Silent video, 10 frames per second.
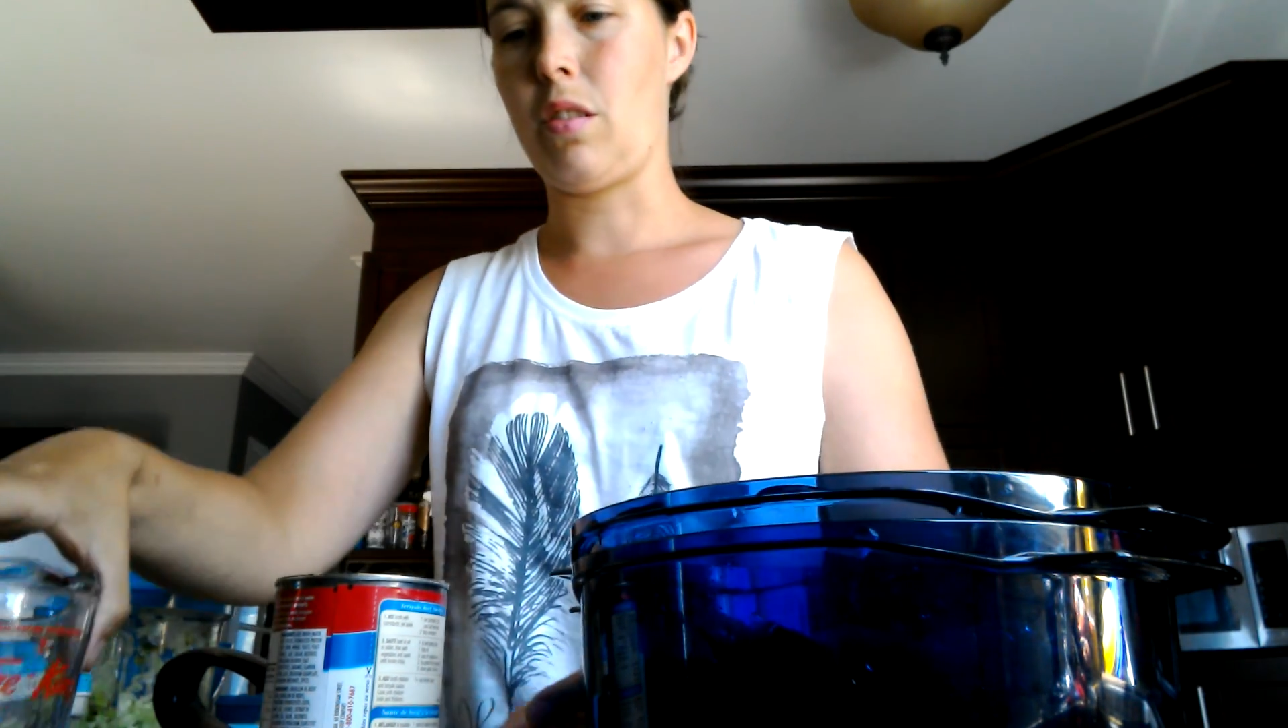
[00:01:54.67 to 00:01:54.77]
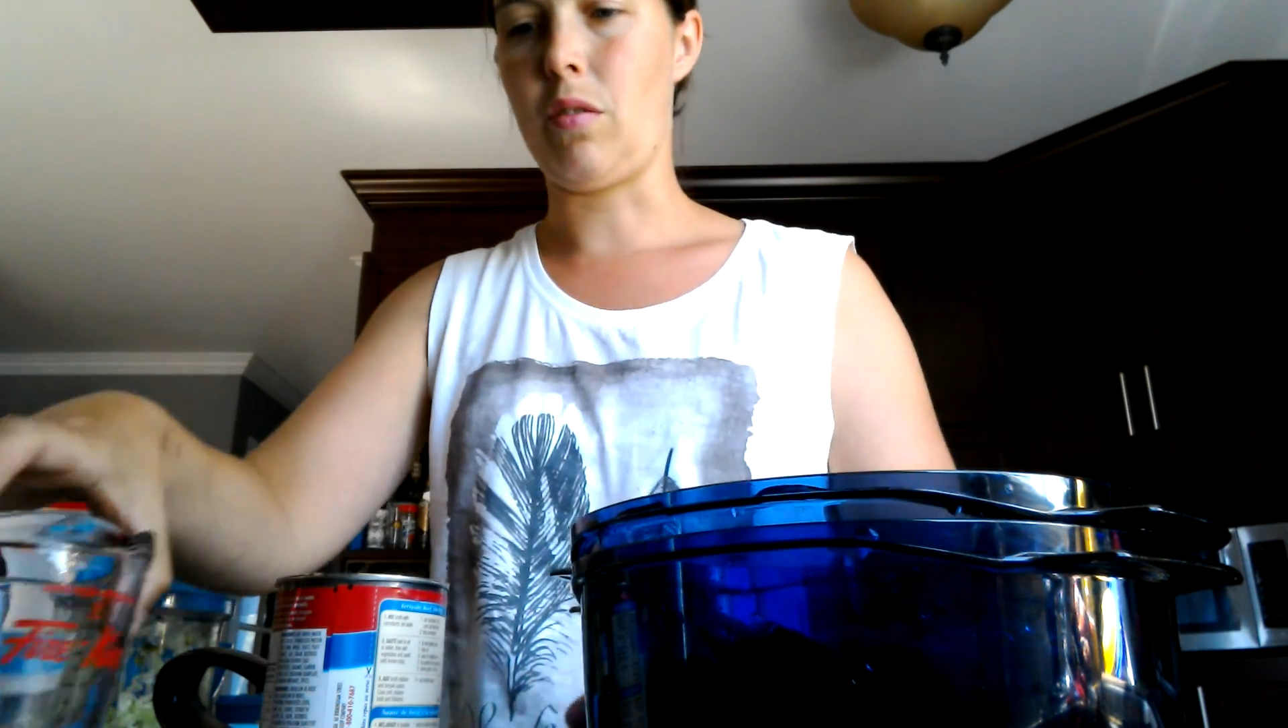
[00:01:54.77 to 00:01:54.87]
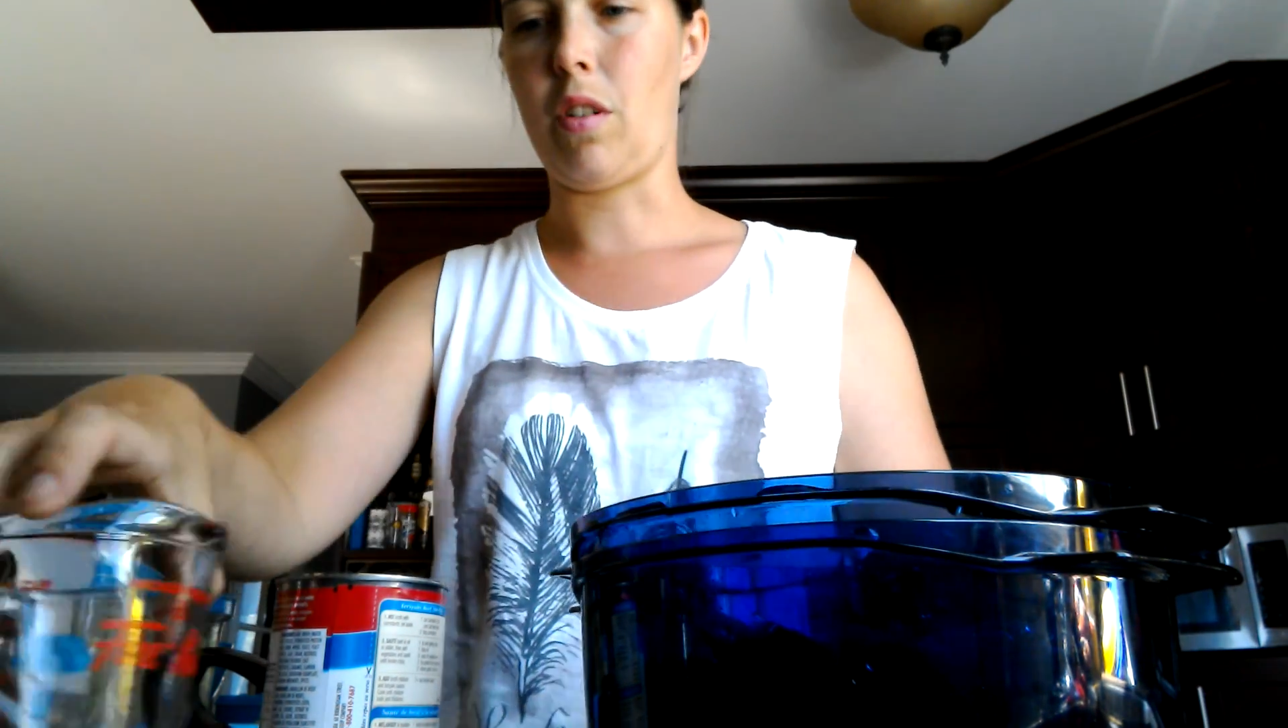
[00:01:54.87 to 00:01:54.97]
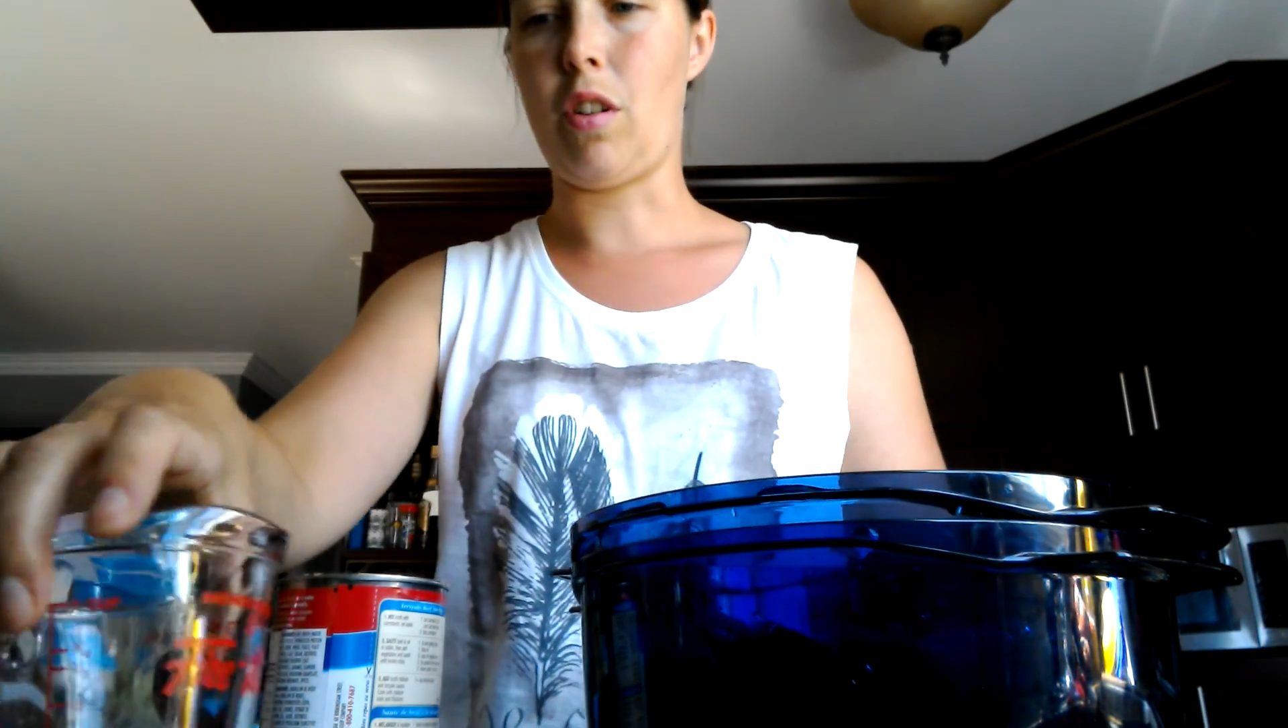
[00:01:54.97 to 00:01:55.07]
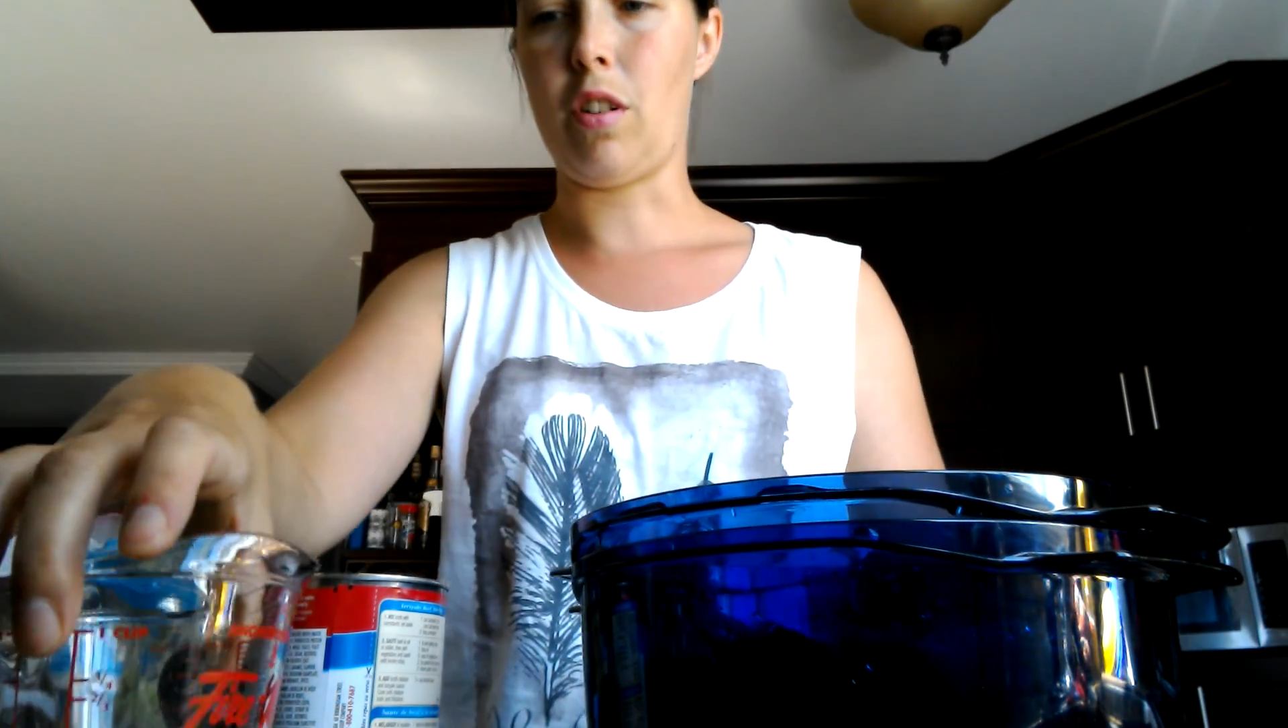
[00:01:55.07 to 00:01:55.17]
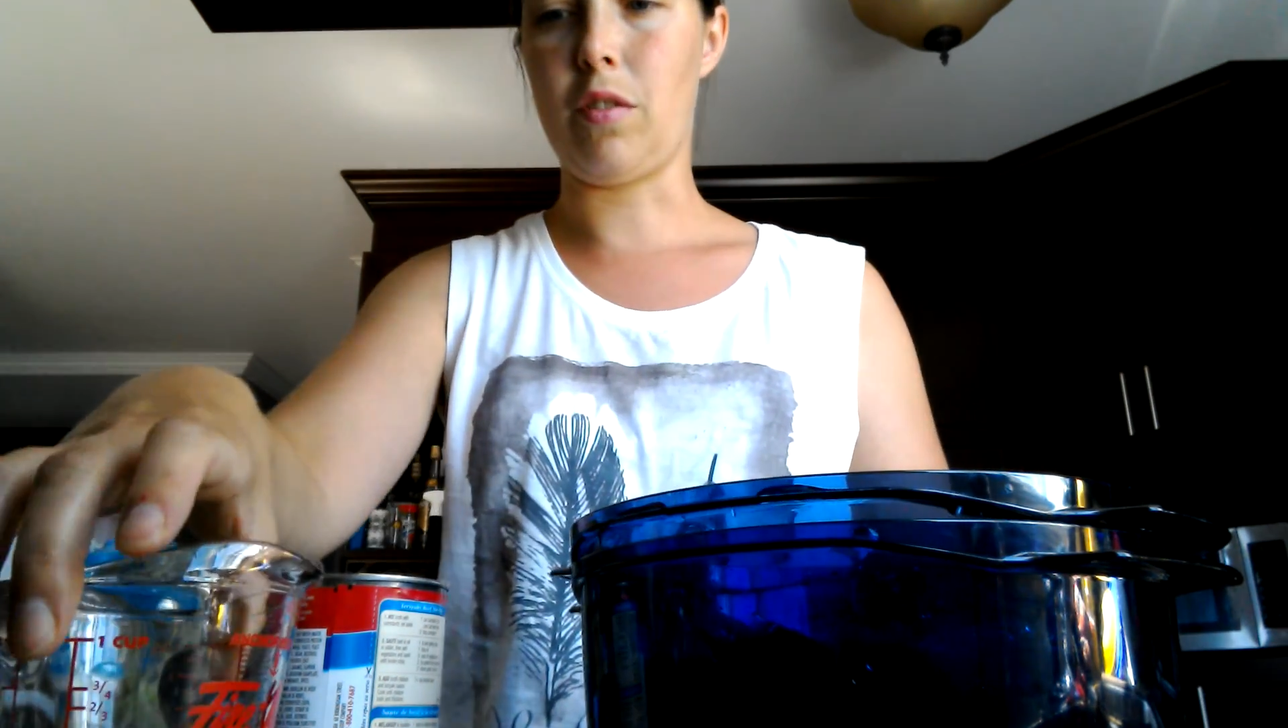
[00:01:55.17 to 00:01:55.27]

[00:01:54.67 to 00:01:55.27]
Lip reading: it calls